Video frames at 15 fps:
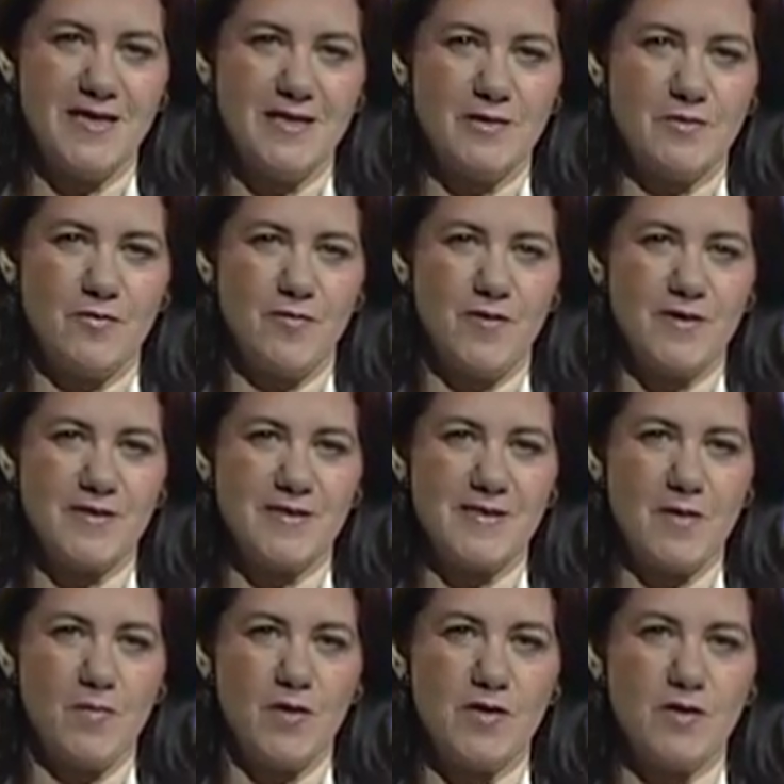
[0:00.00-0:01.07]
to refer to
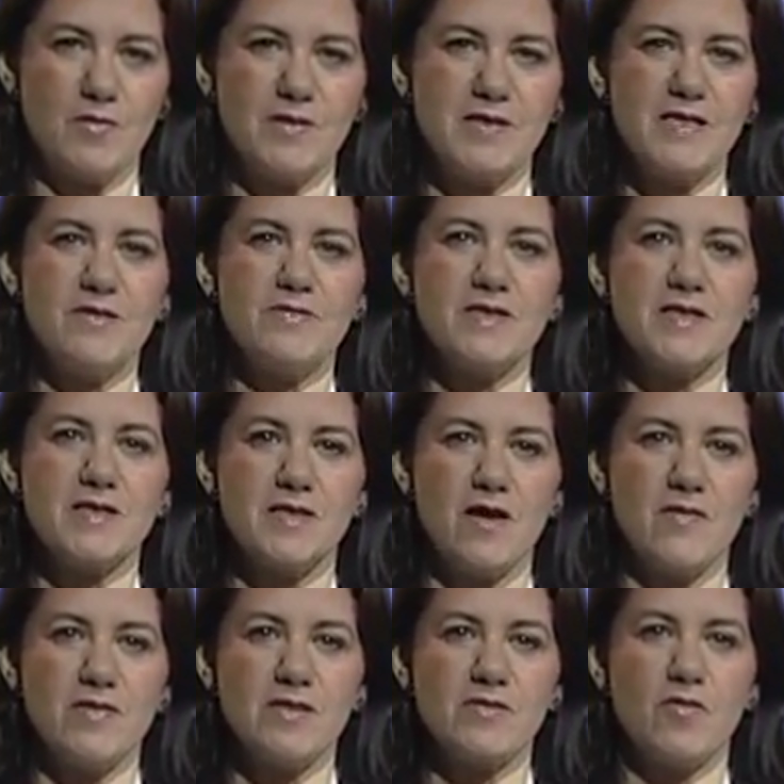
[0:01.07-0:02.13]
someone who receives a
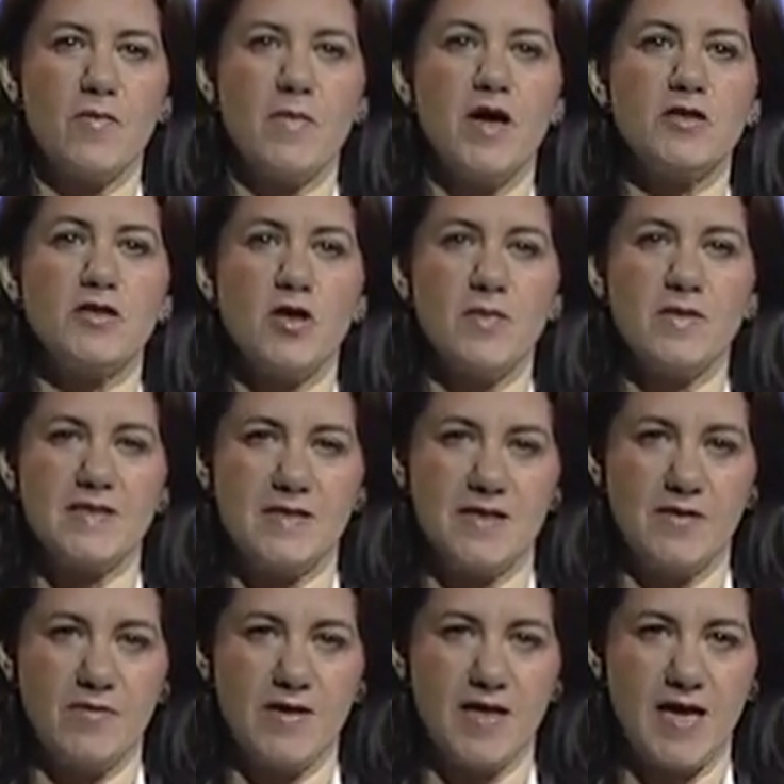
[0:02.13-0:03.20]
service from a
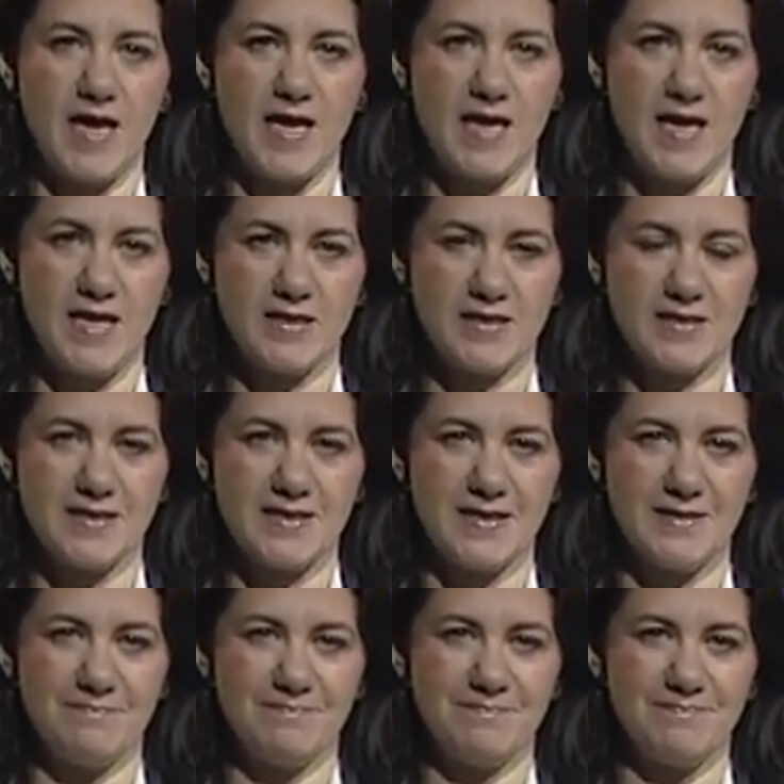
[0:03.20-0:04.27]
domiciliary care agency.